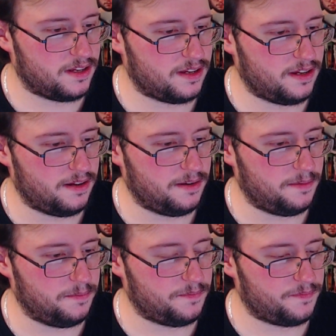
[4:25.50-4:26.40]

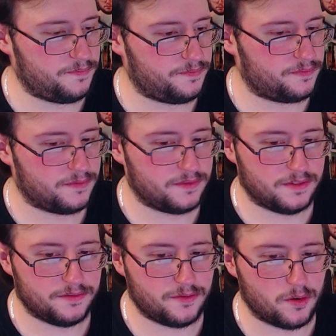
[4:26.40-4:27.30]
um,
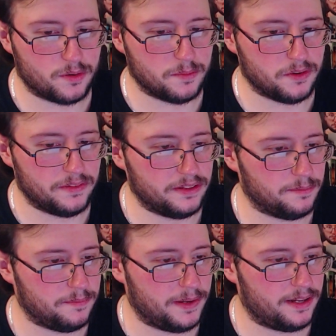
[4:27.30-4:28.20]
foreign movies.
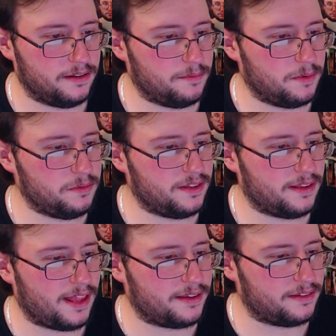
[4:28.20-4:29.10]
Man, what was his
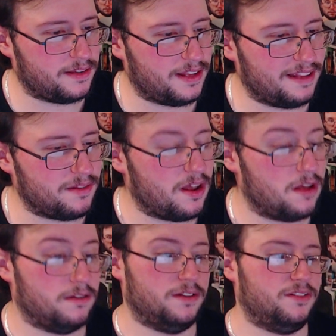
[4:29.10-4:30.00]
last hit?
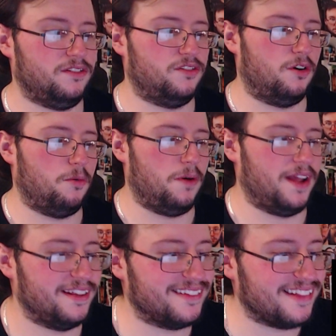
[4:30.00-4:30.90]
There's no way.
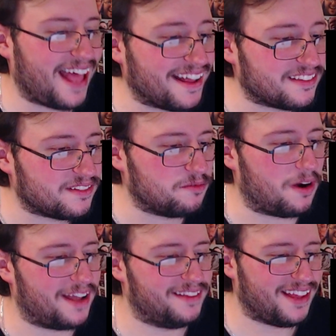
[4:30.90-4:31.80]
His last
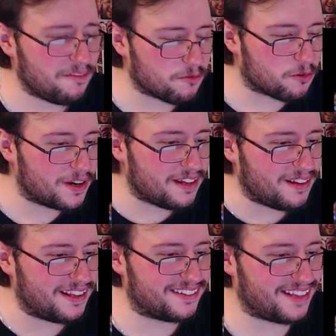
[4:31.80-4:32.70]
is that real?
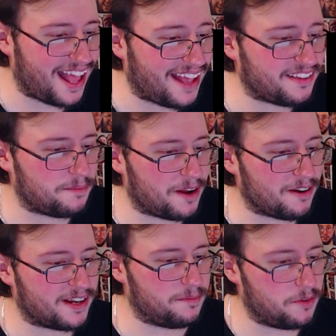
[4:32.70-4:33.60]
His last
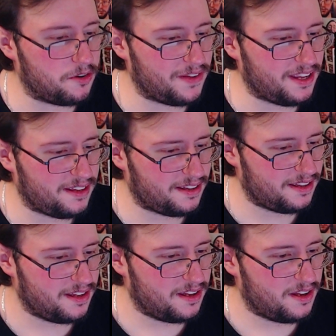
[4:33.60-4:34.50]
American movie
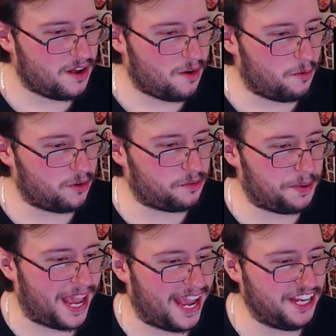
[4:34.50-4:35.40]
was
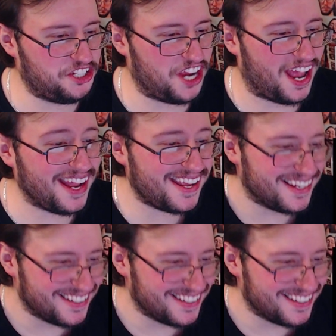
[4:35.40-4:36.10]
Paycheck